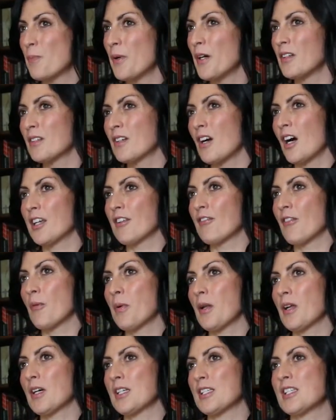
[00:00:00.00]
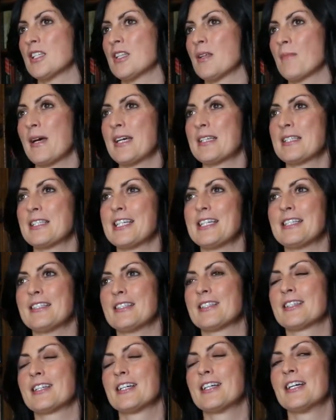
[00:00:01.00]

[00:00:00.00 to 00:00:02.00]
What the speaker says: but kind of apply to the masses.